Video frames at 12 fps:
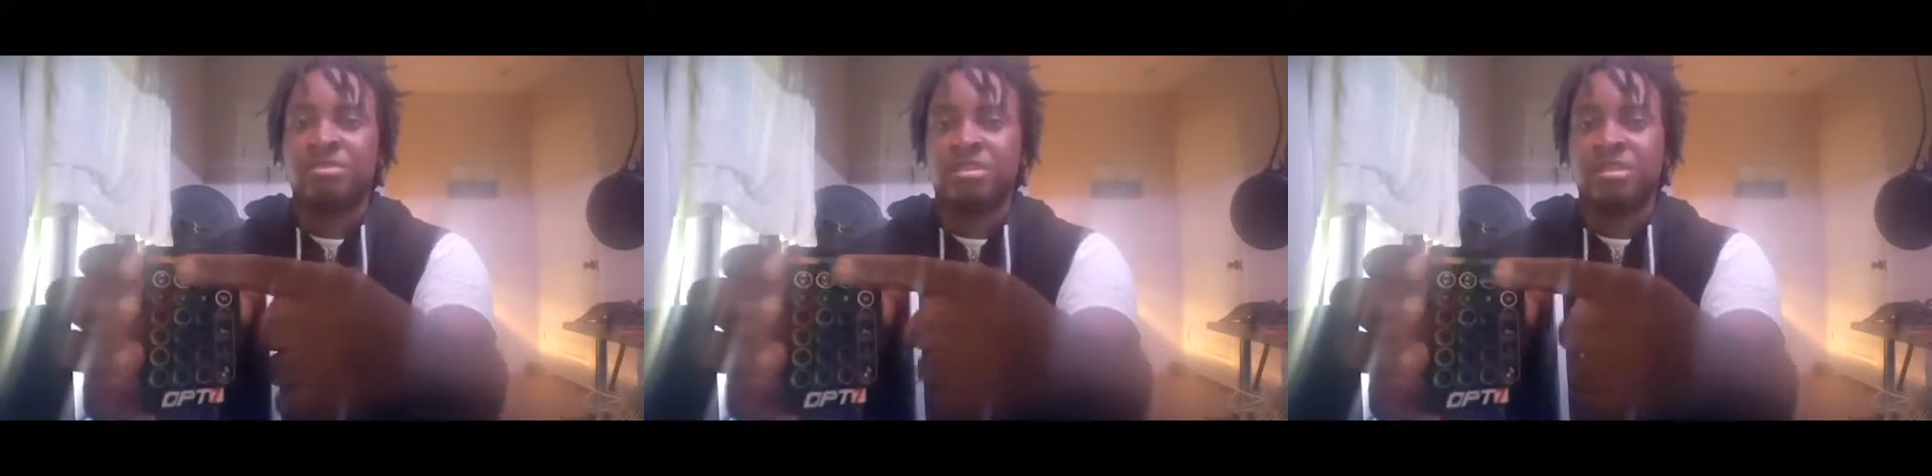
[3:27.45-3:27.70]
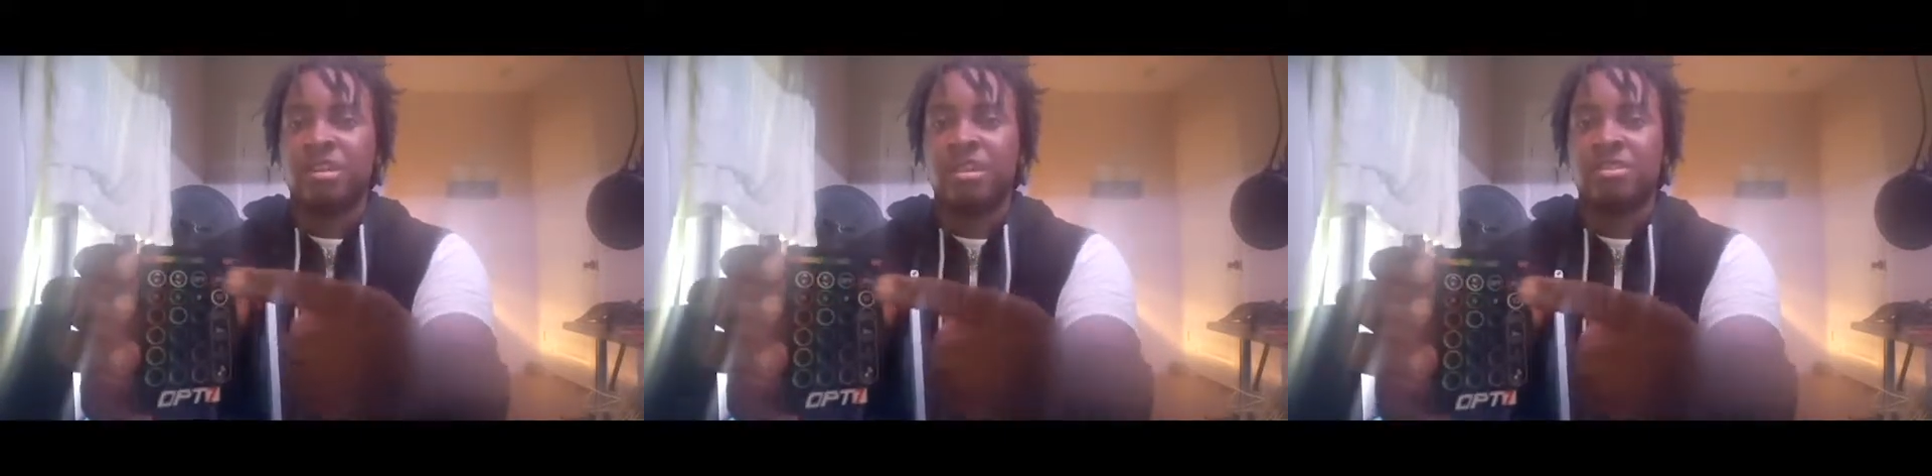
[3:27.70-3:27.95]
or the
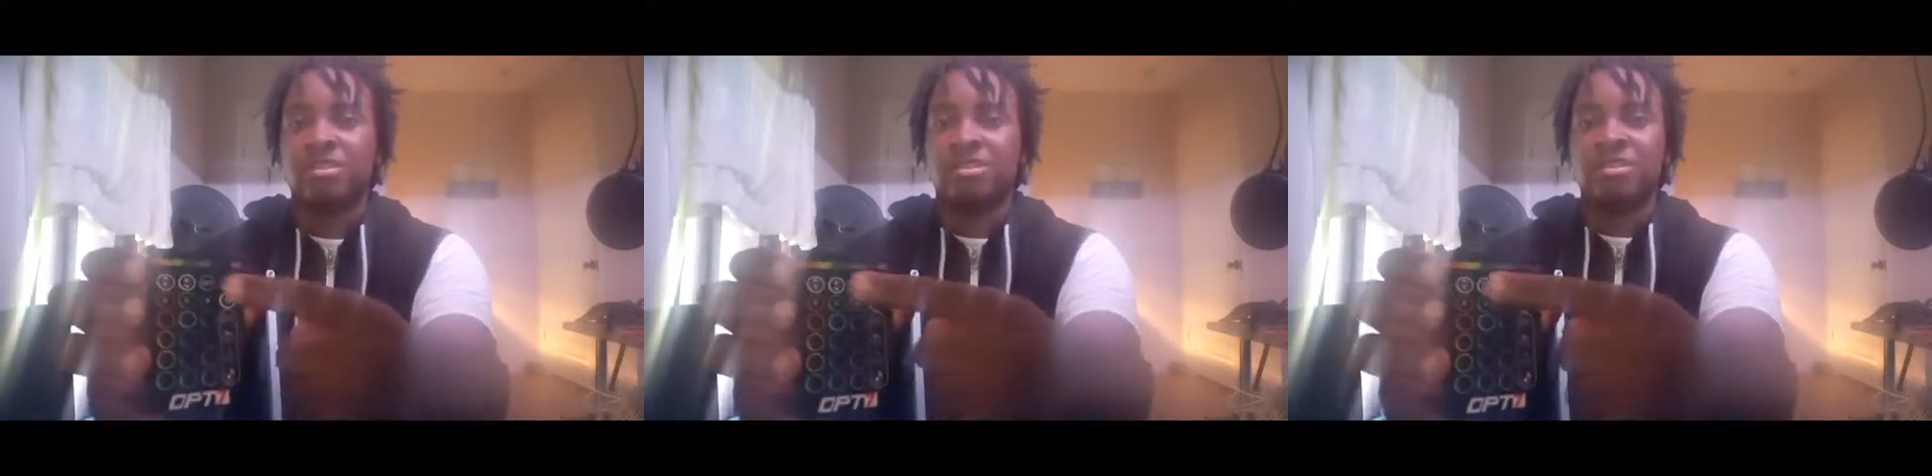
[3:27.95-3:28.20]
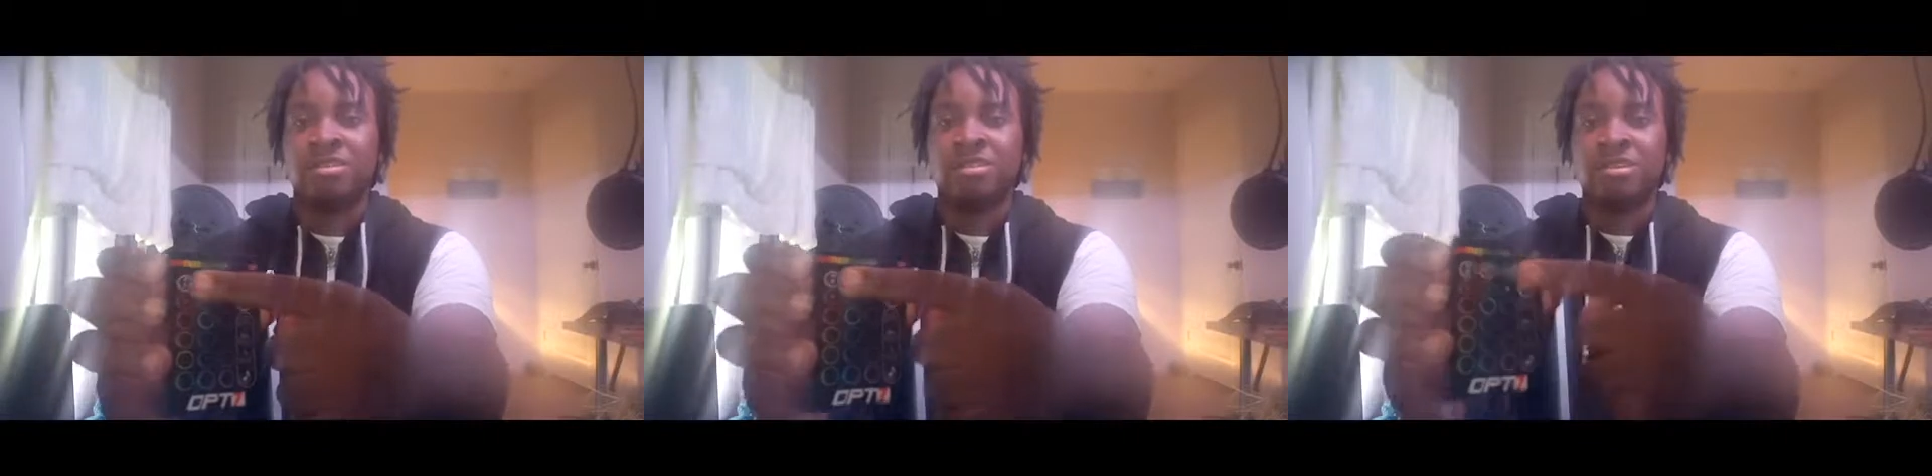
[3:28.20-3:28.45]

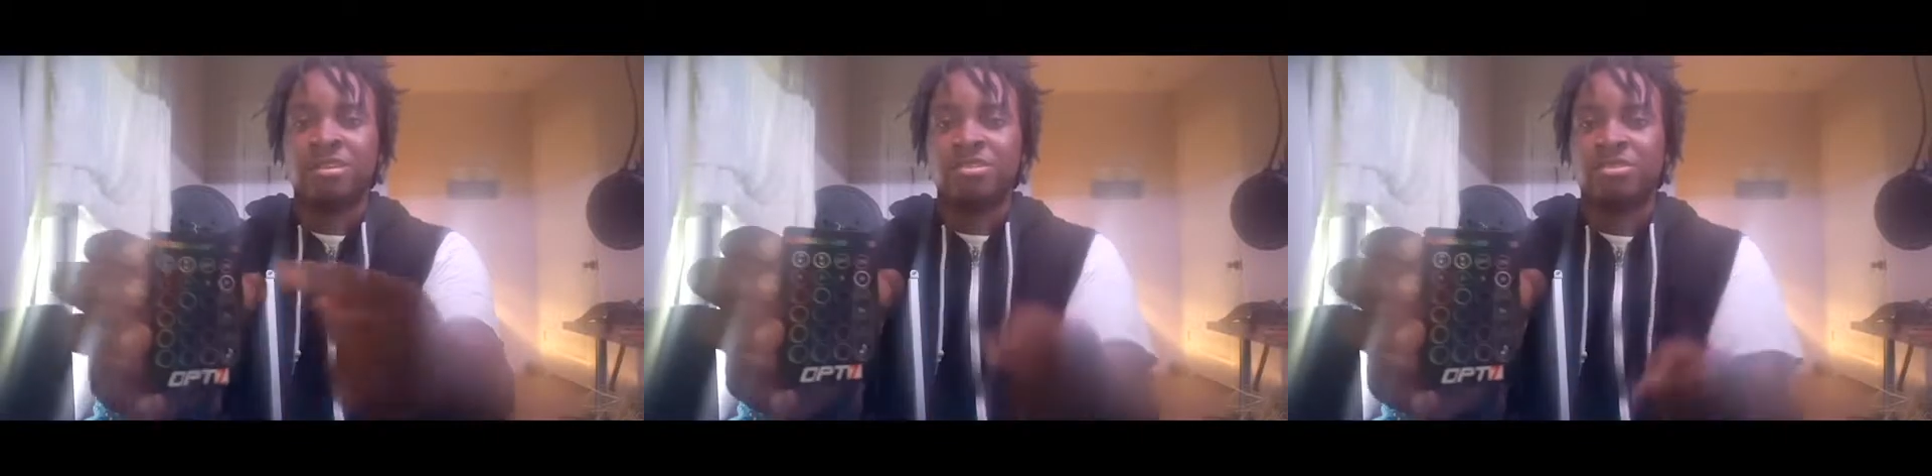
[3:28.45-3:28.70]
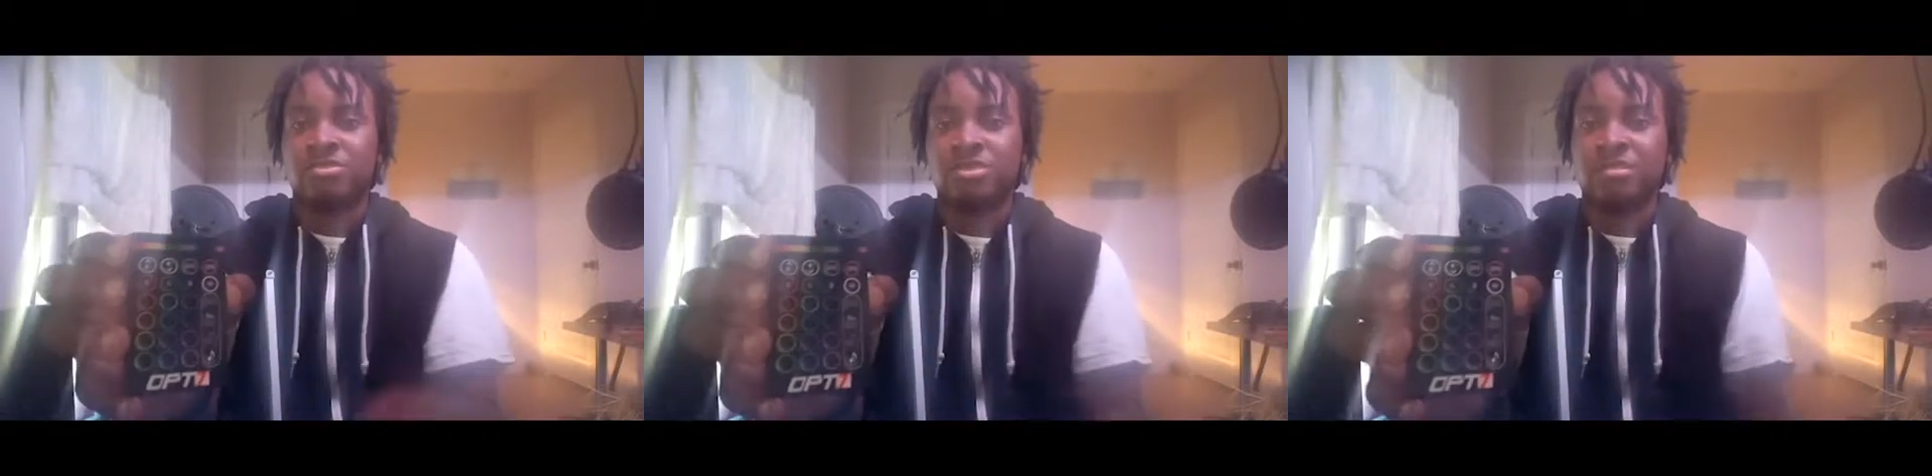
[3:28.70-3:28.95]
color
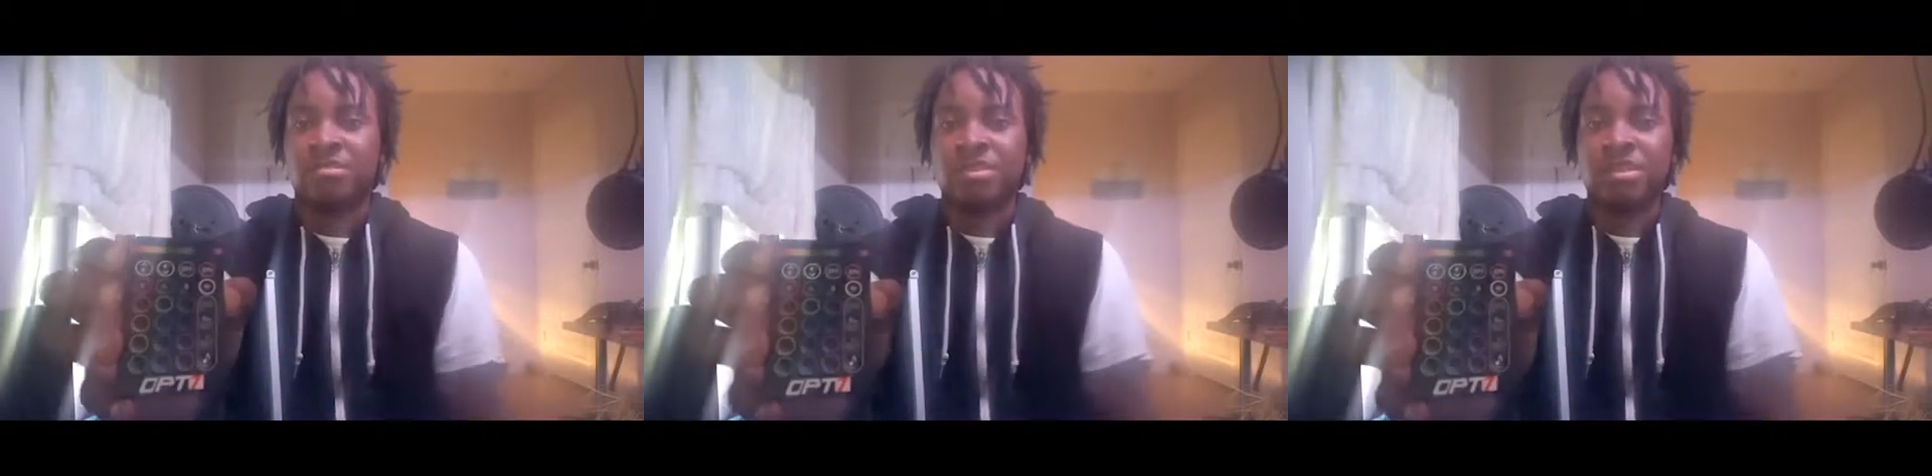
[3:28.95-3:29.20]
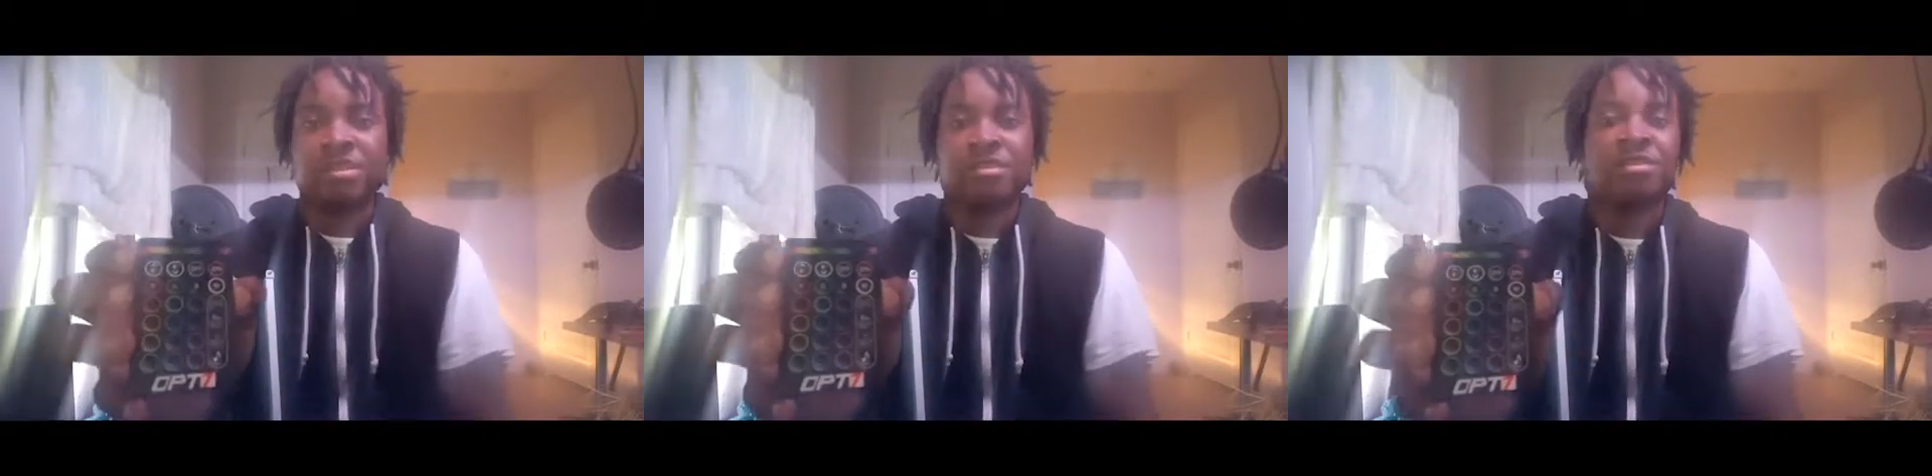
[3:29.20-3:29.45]
strip
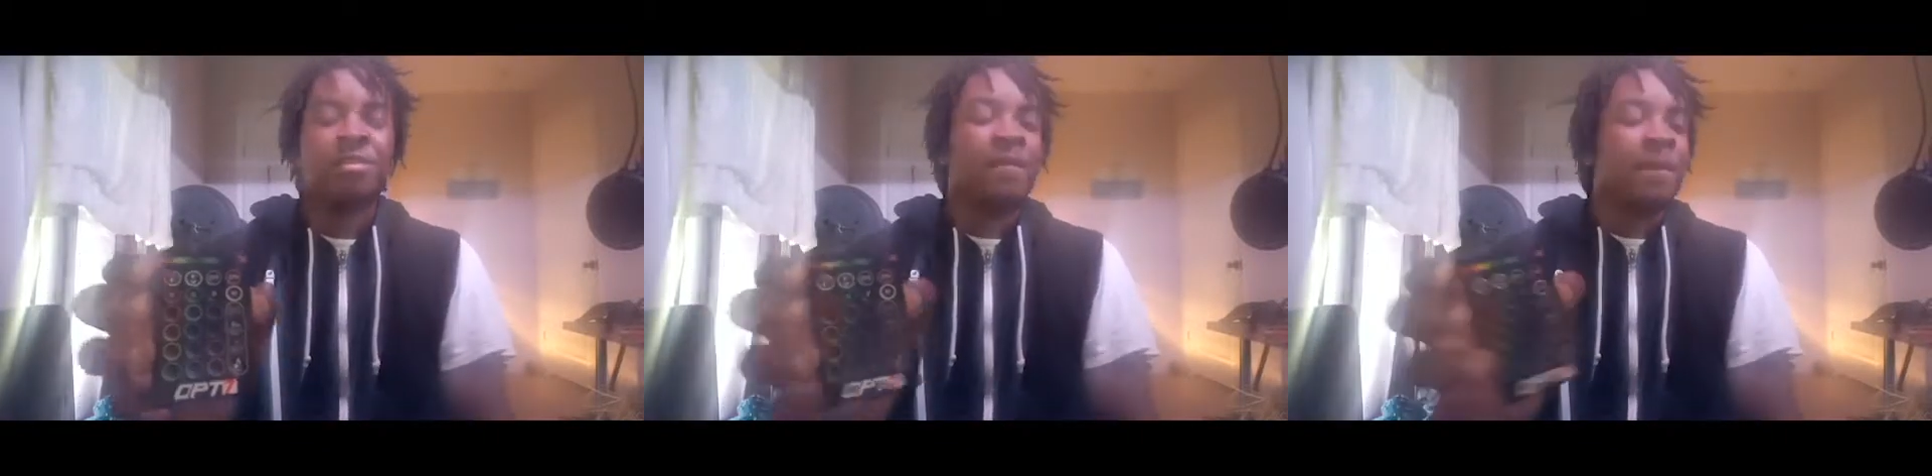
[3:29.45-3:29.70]
there.